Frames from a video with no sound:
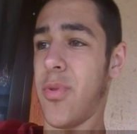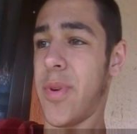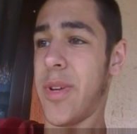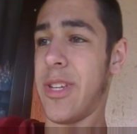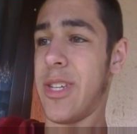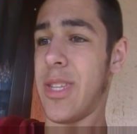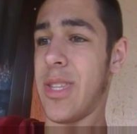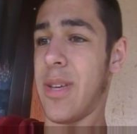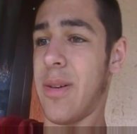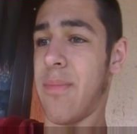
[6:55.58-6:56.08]
we
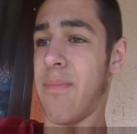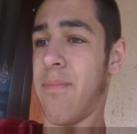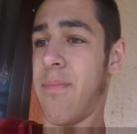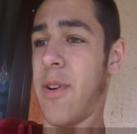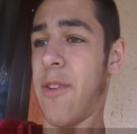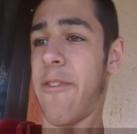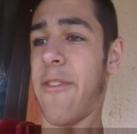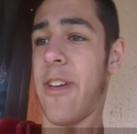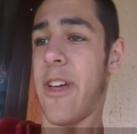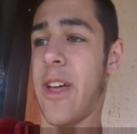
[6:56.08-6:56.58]
went to the
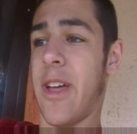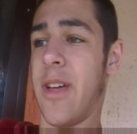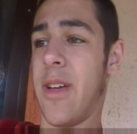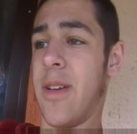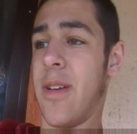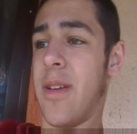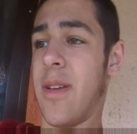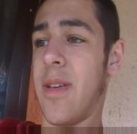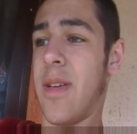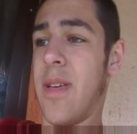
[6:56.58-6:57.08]

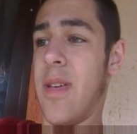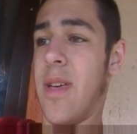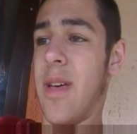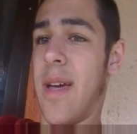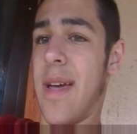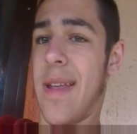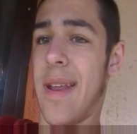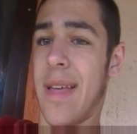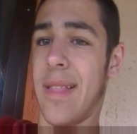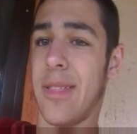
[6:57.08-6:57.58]
buffet,
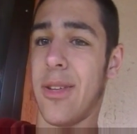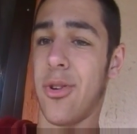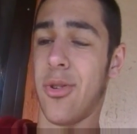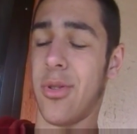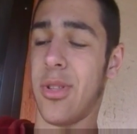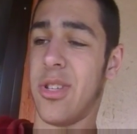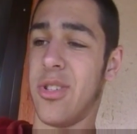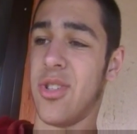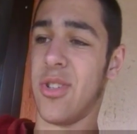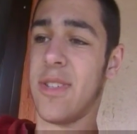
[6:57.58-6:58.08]
and I
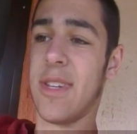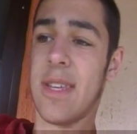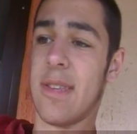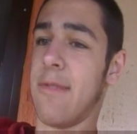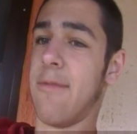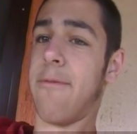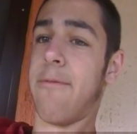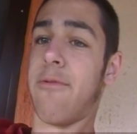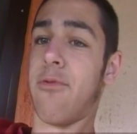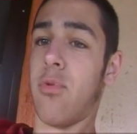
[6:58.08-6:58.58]
literally just
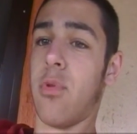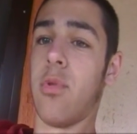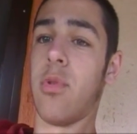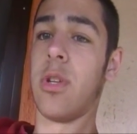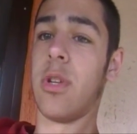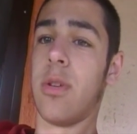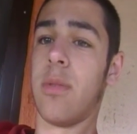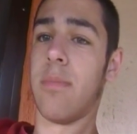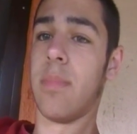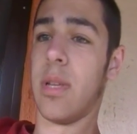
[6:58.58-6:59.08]
ate
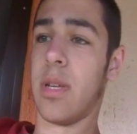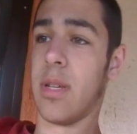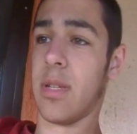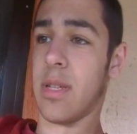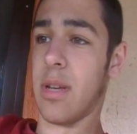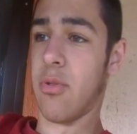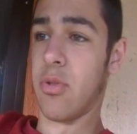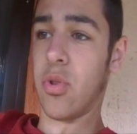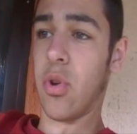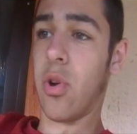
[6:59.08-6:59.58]
fruit
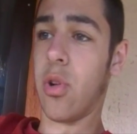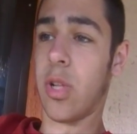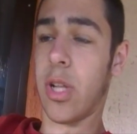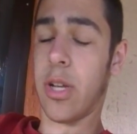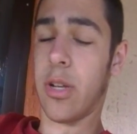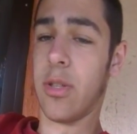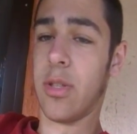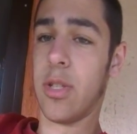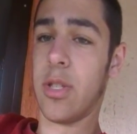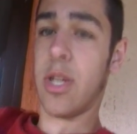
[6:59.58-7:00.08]
because that was
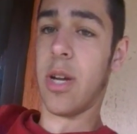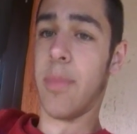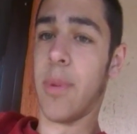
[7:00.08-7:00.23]
all I could